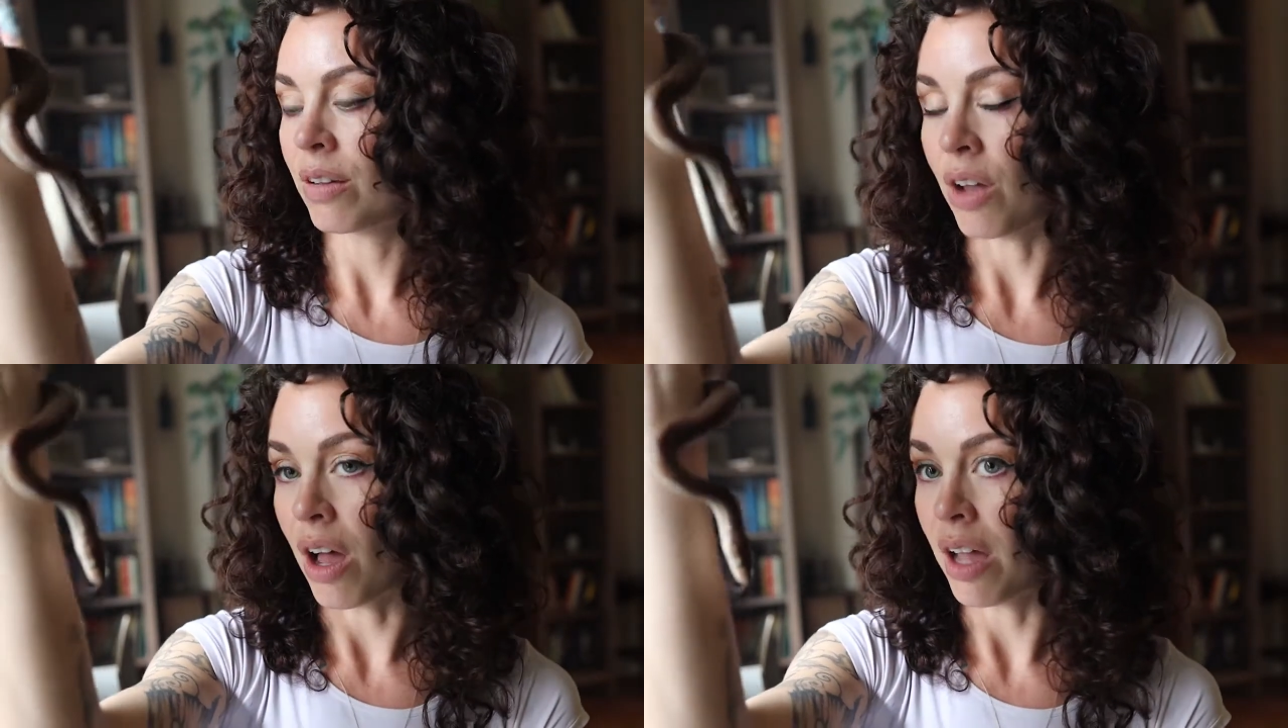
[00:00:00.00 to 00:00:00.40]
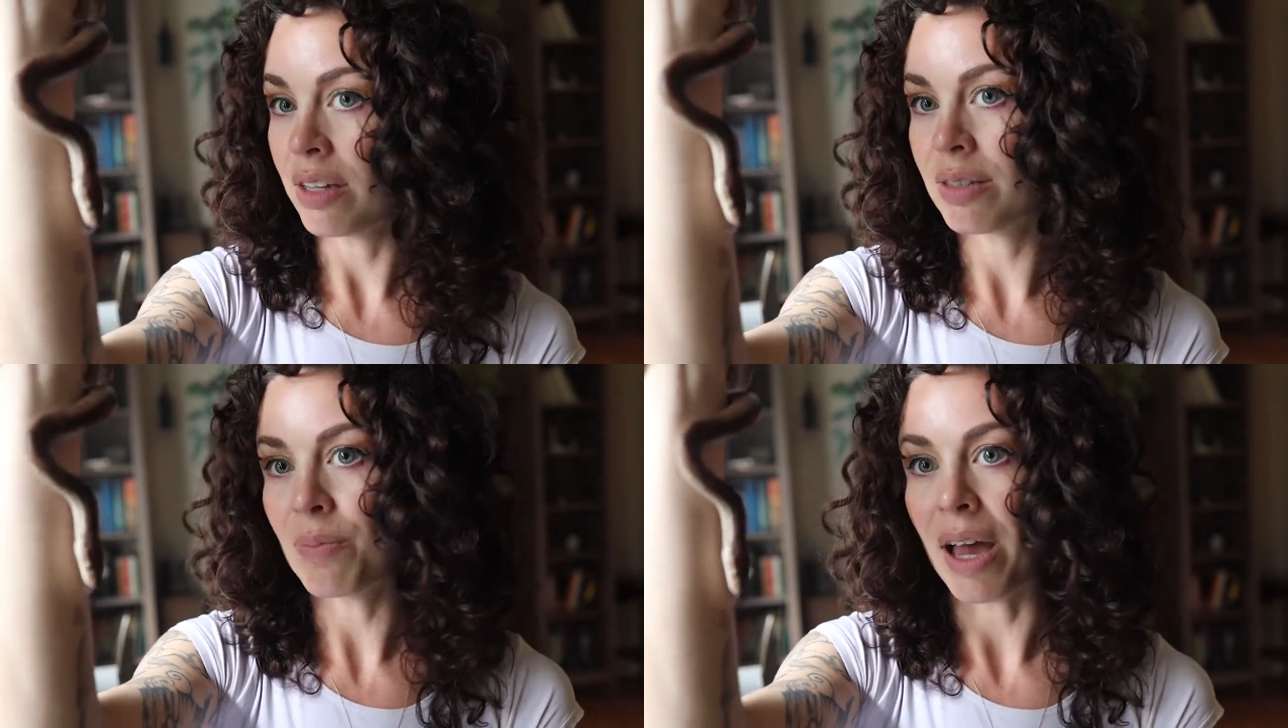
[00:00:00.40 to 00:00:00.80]

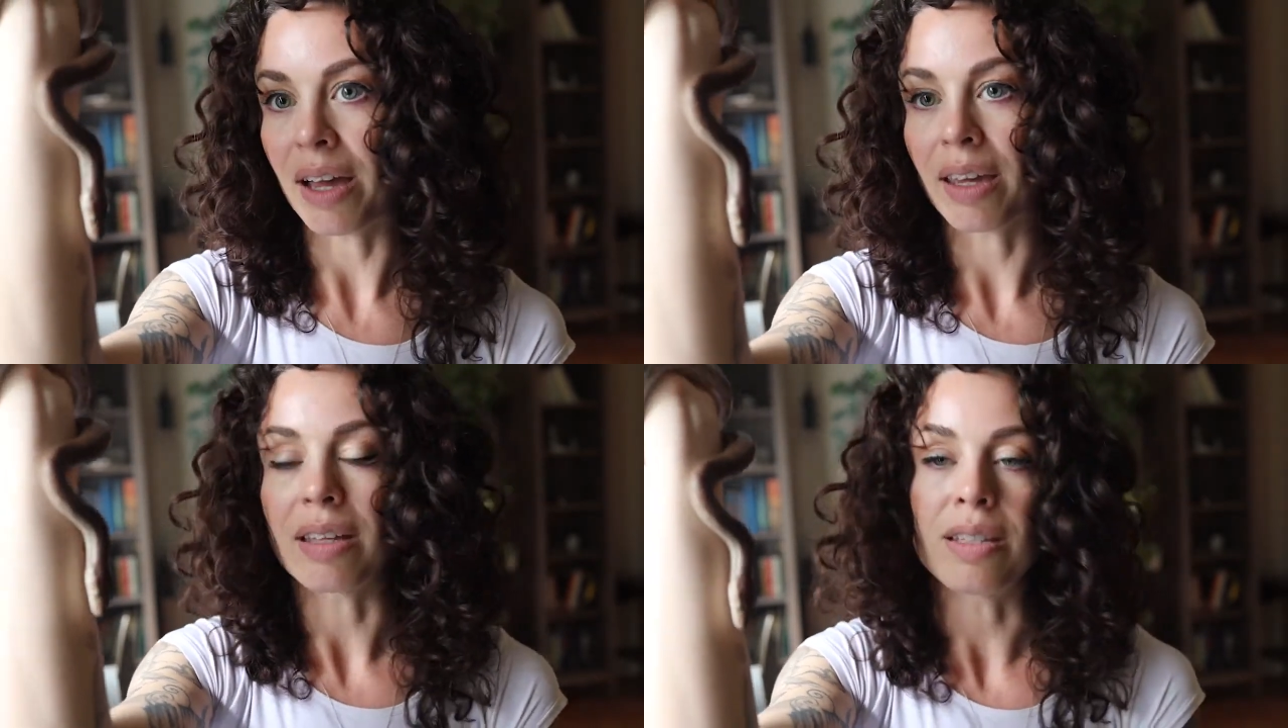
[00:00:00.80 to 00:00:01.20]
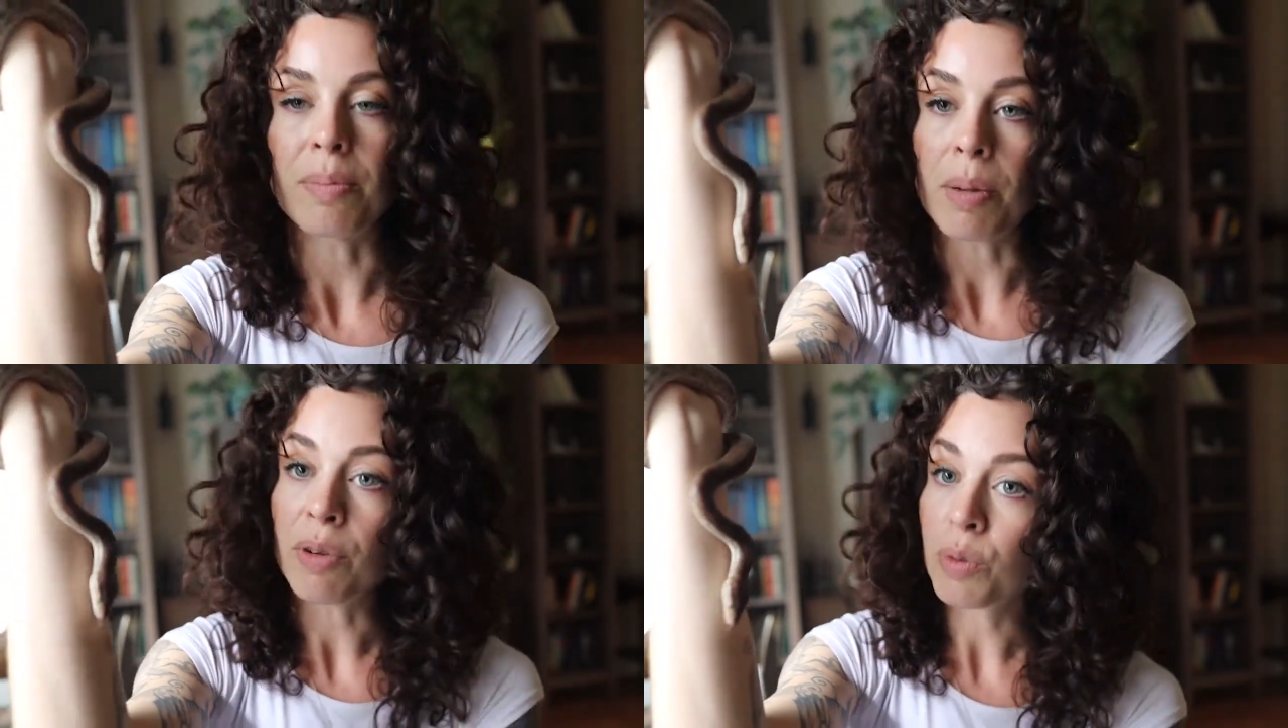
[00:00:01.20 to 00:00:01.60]
got back in
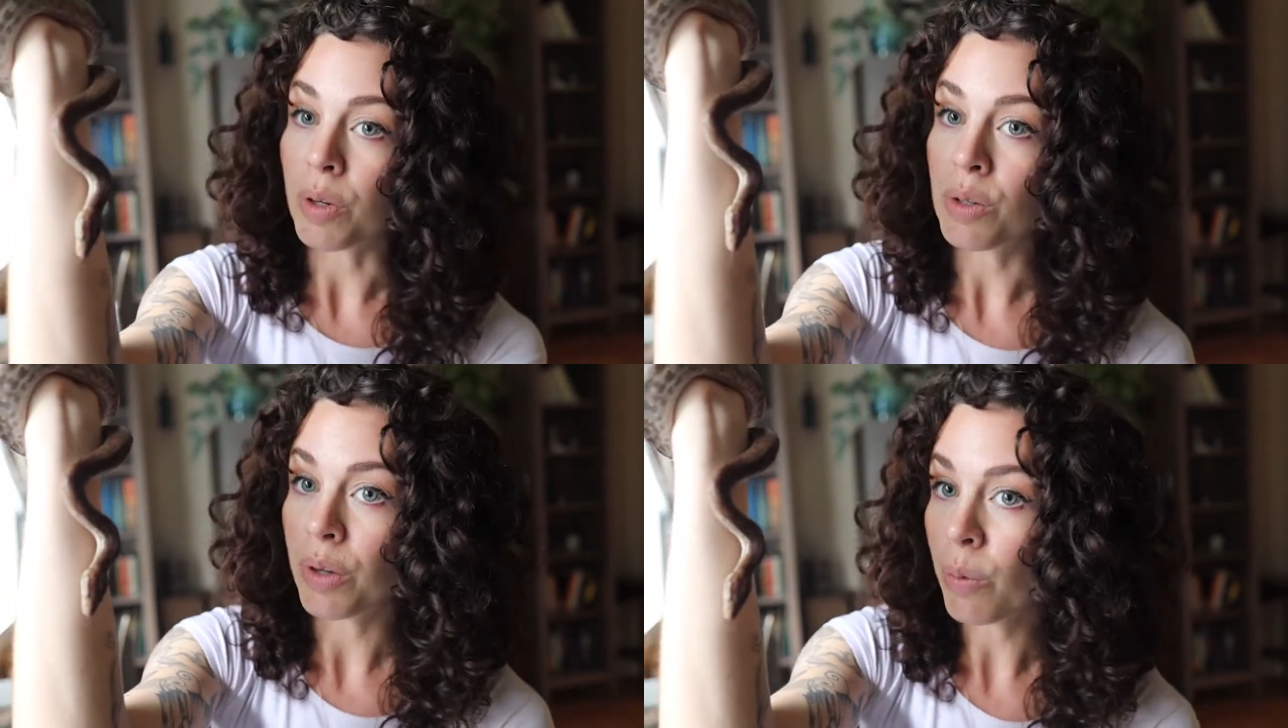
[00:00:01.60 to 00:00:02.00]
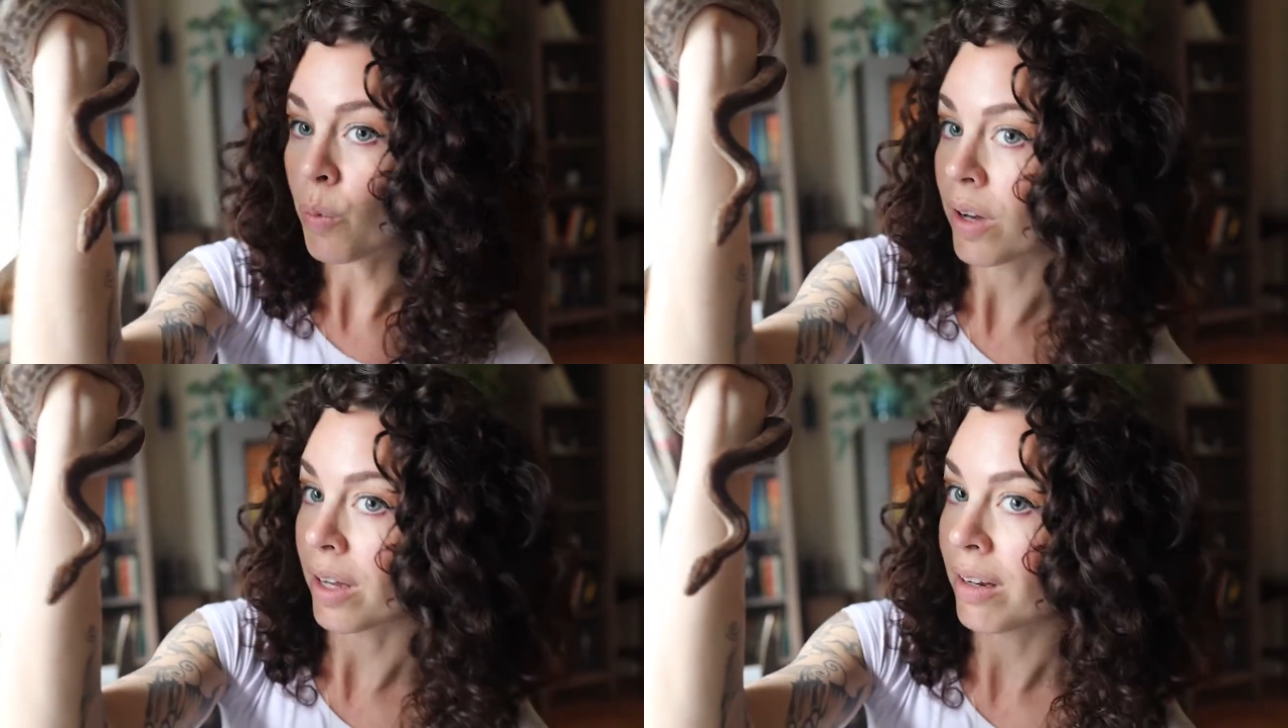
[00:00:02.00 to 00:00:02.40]
September of
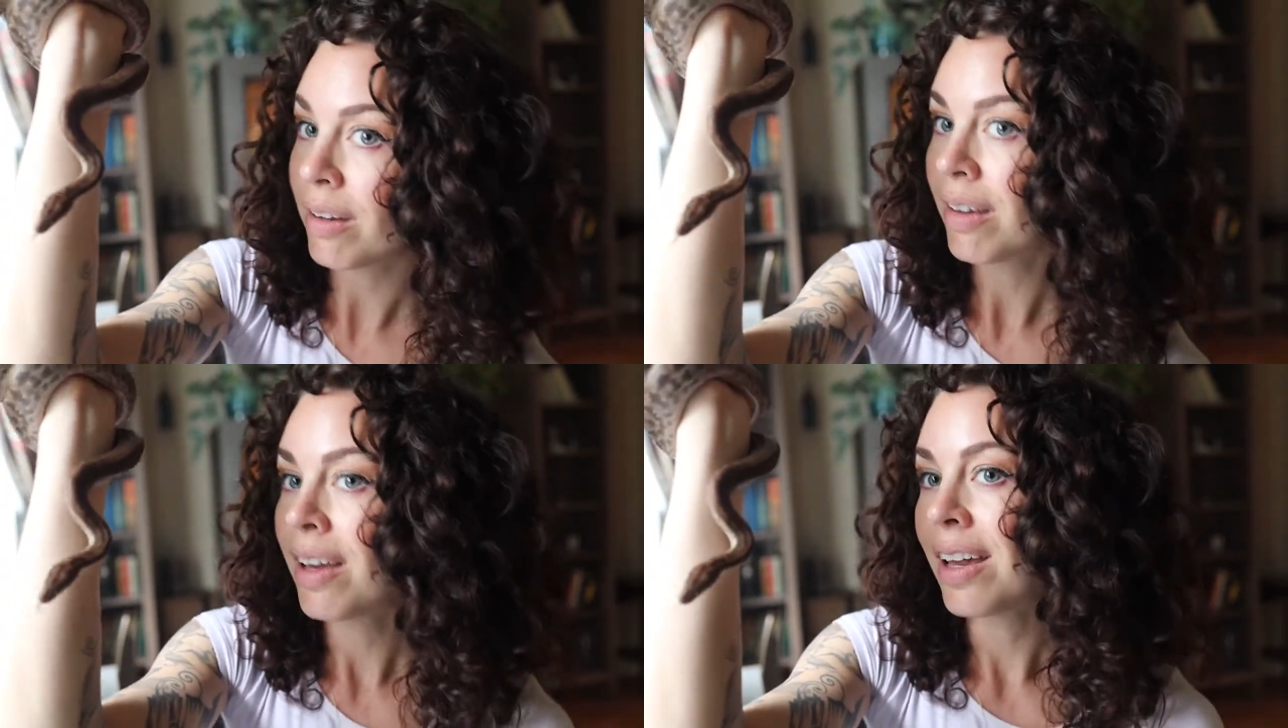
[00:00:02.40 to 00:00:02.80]
2021,